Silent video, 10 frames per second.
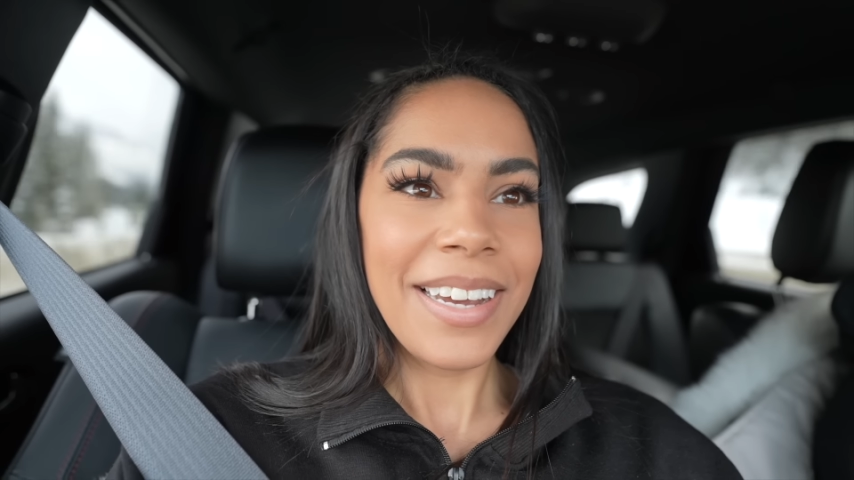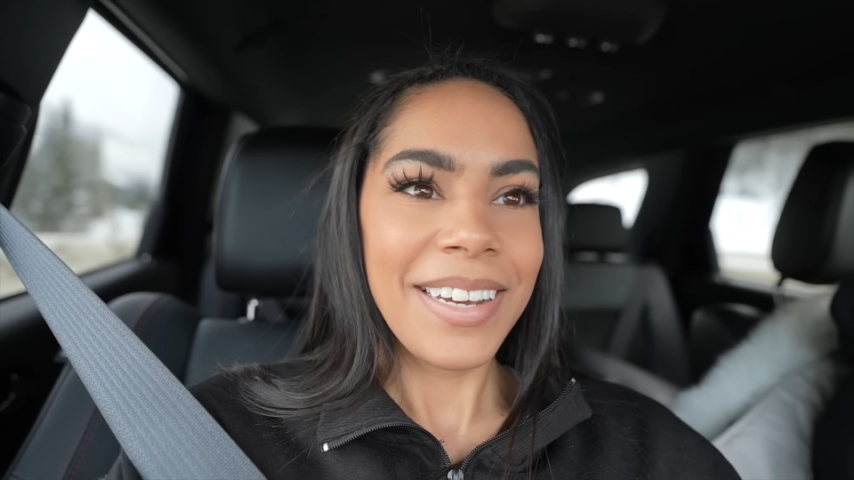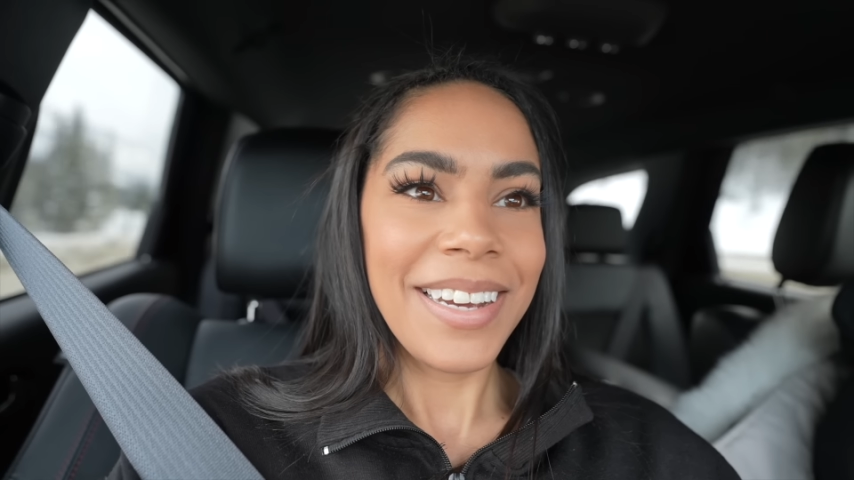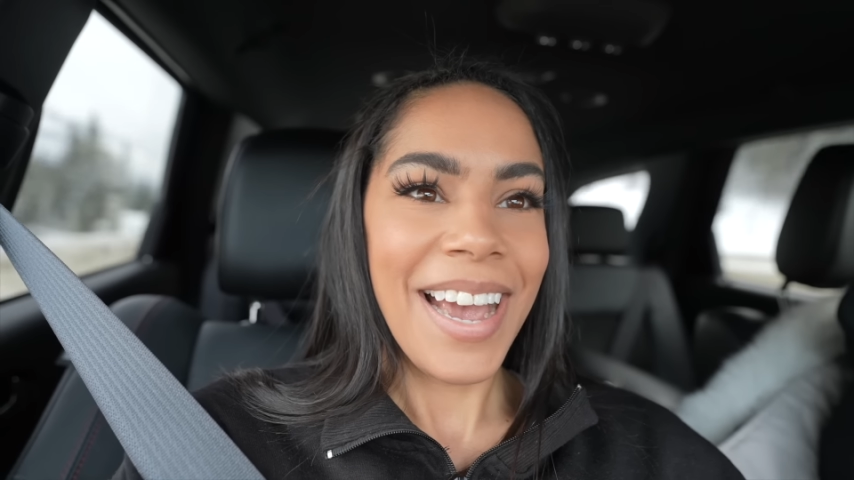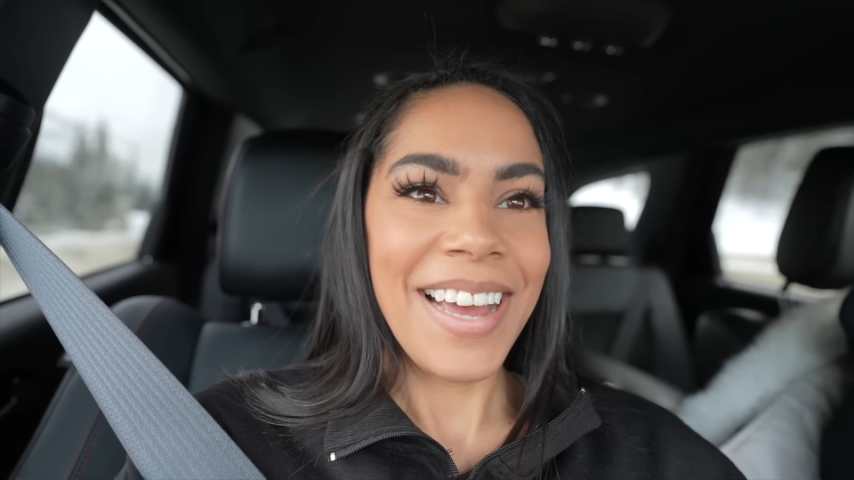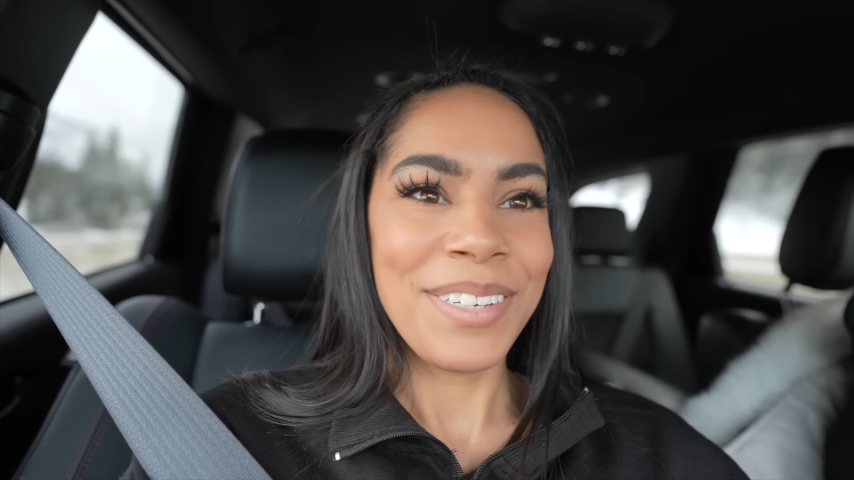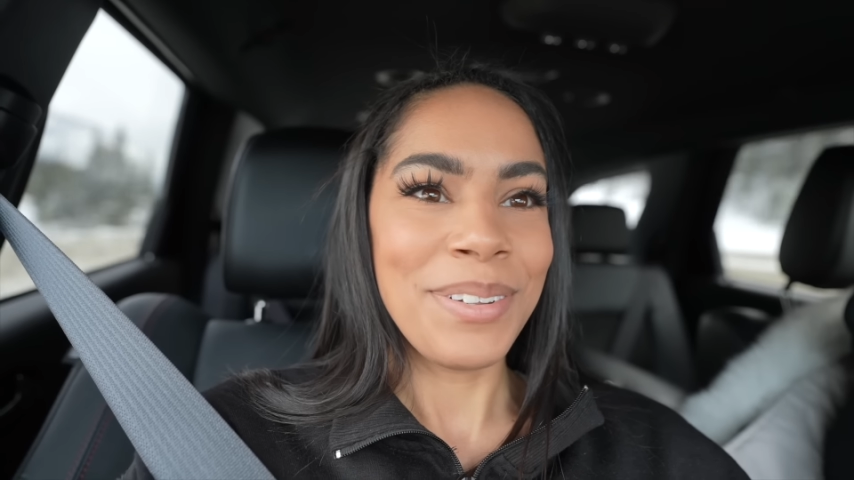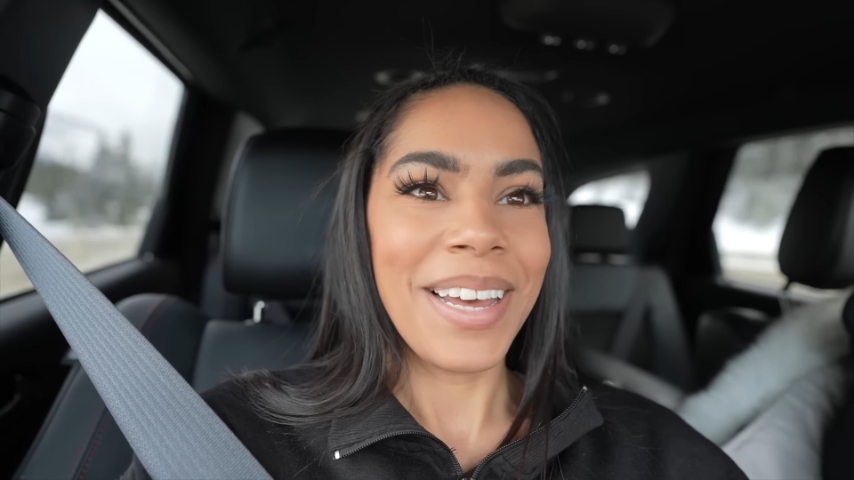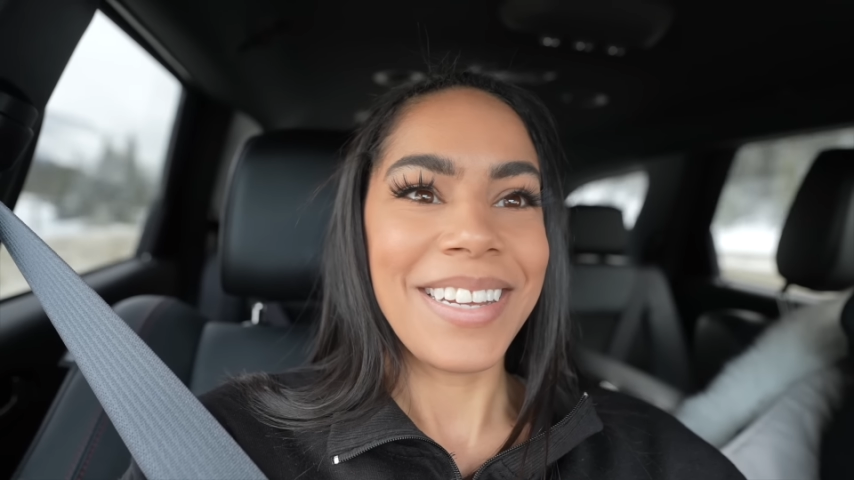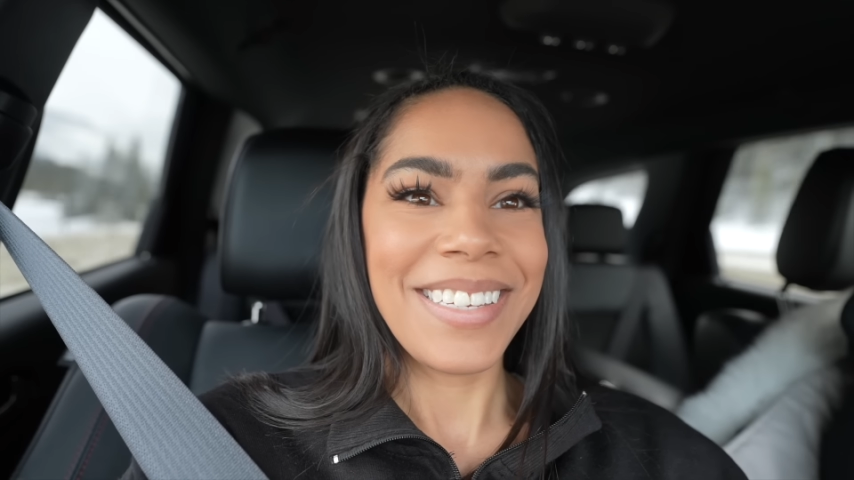and do
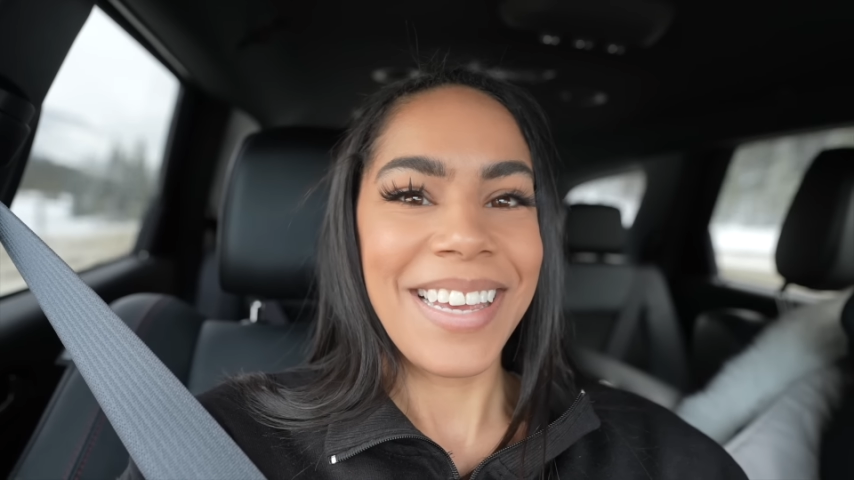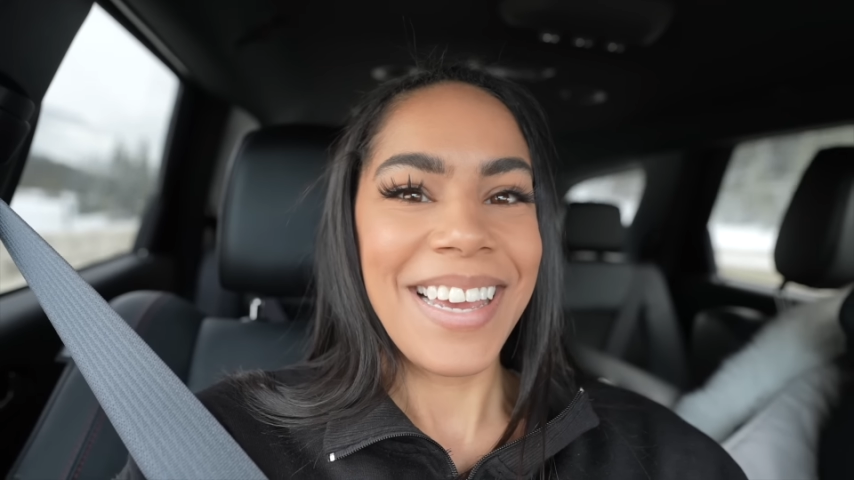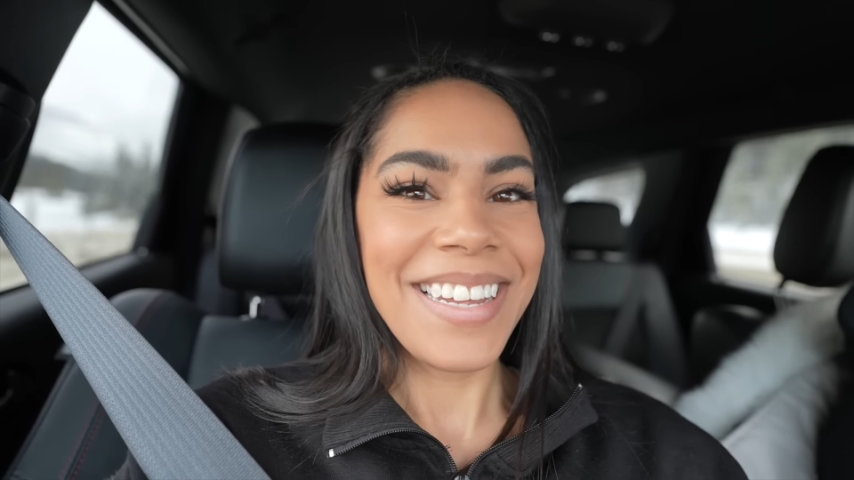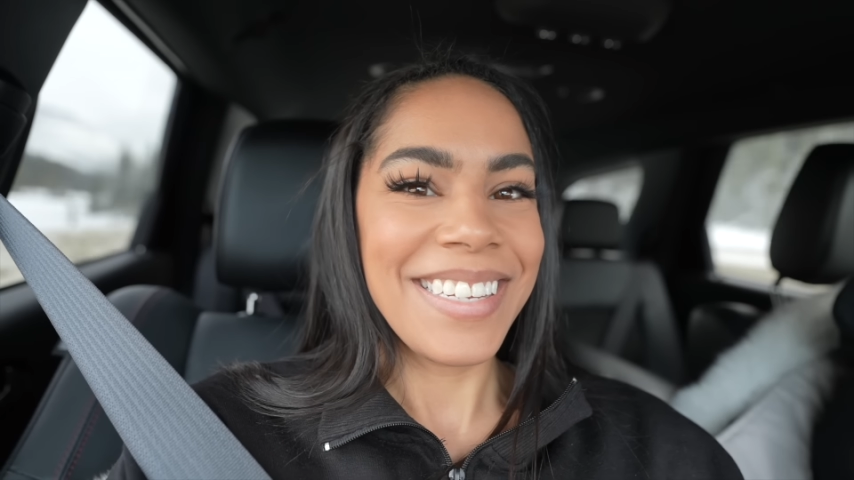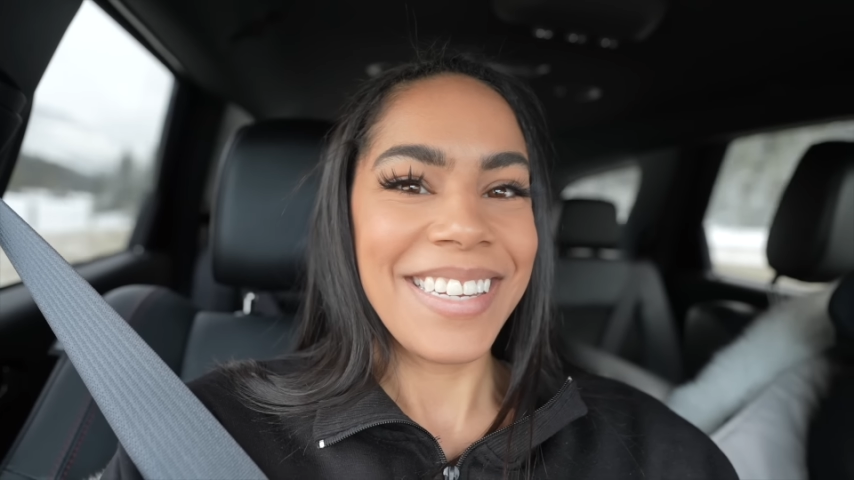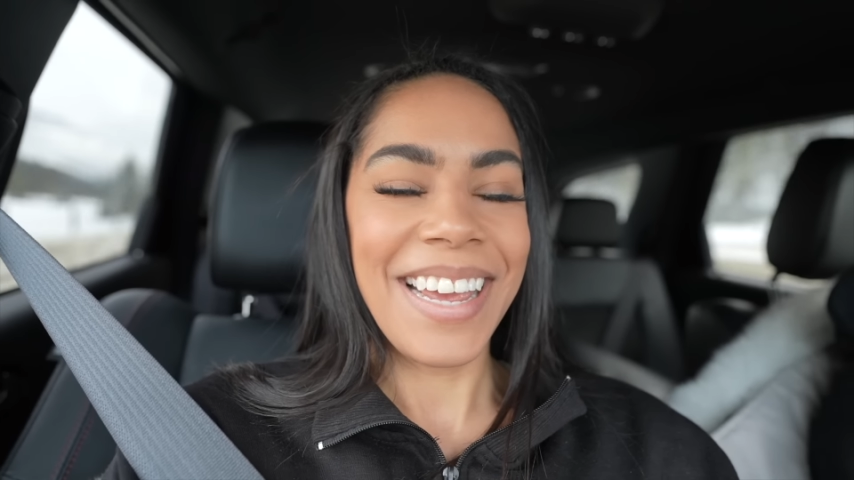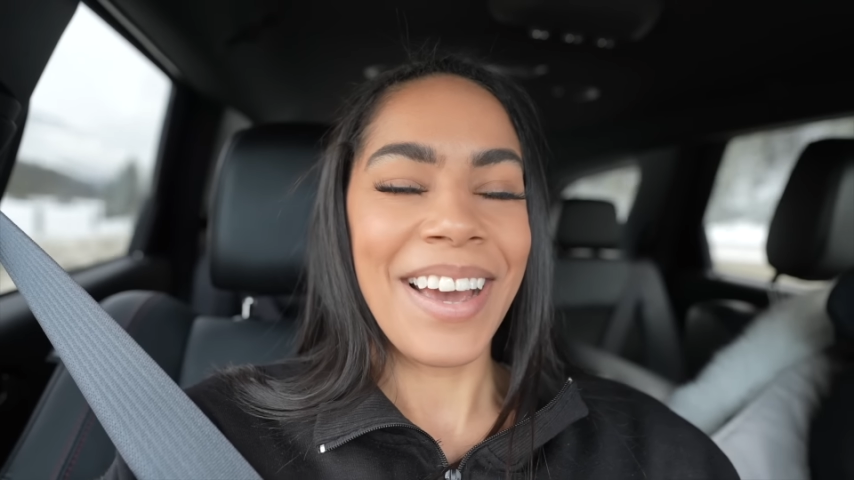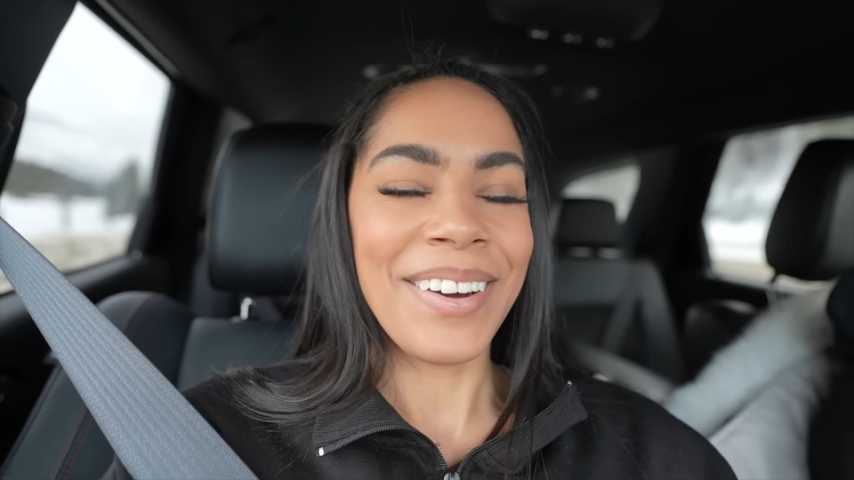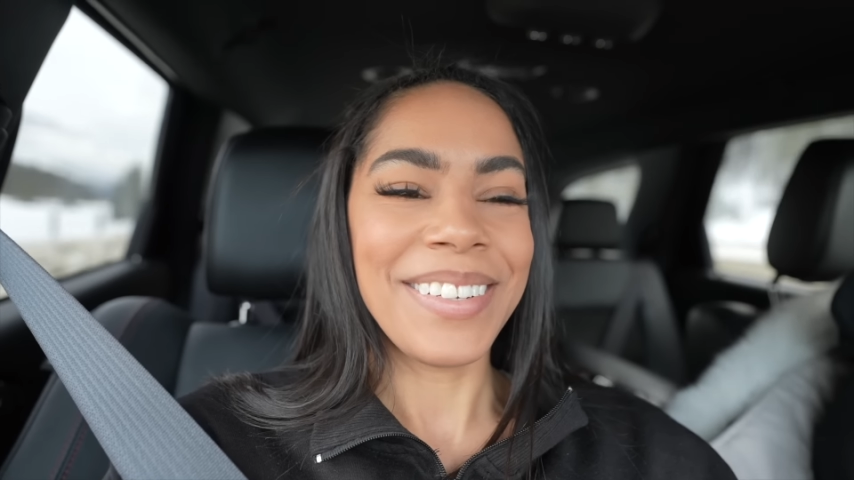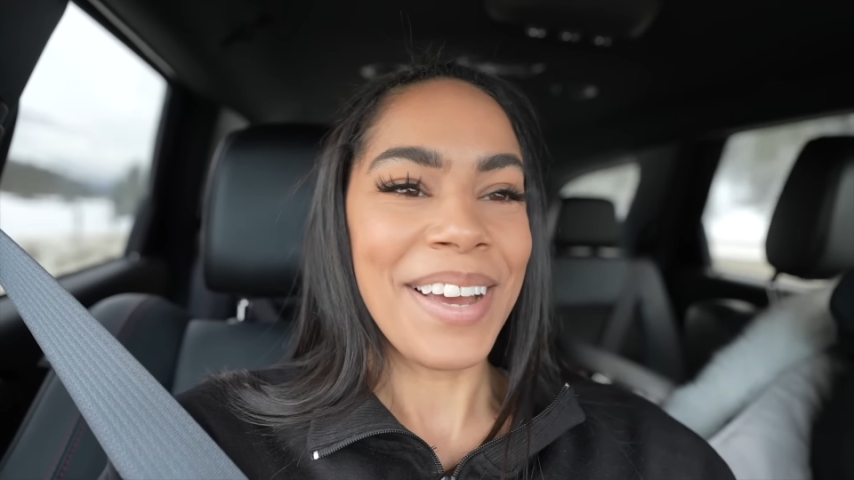like a ski in, ski
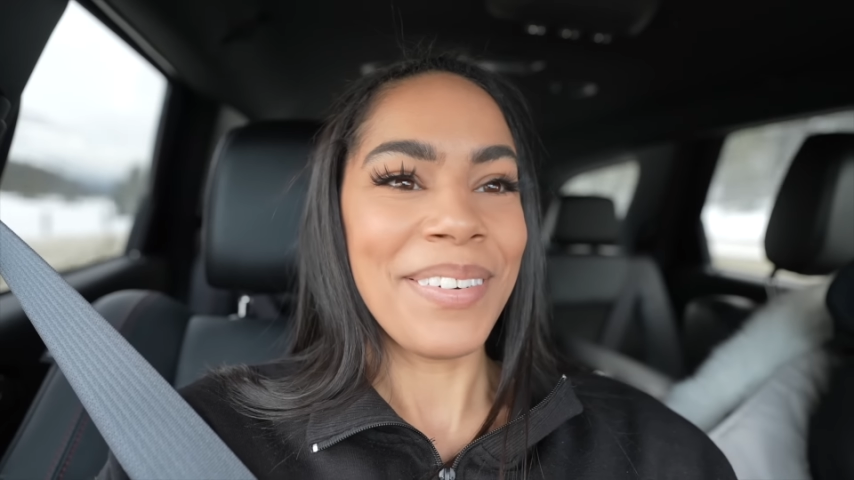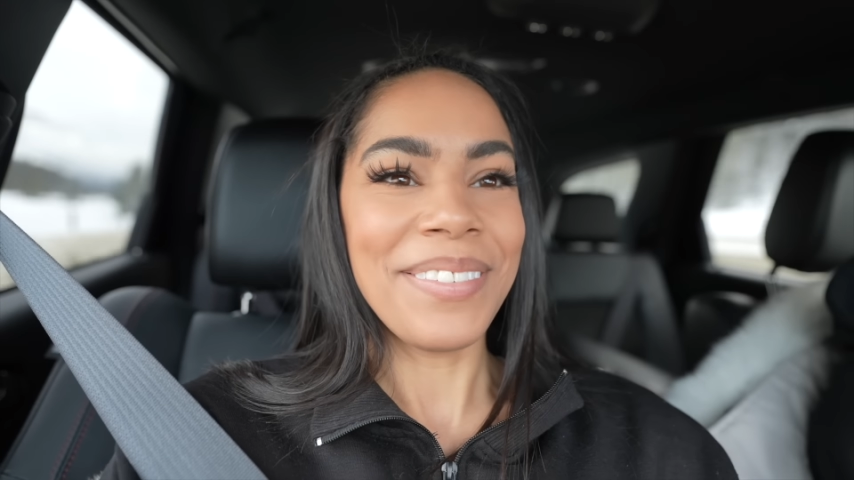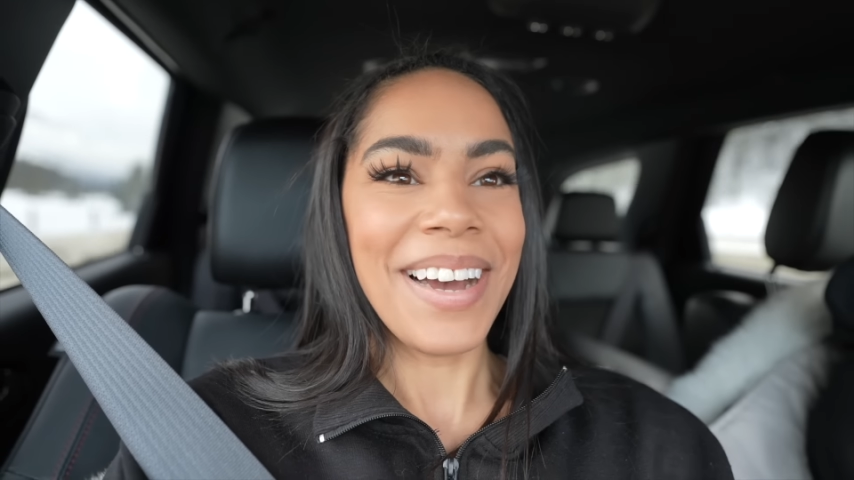out type of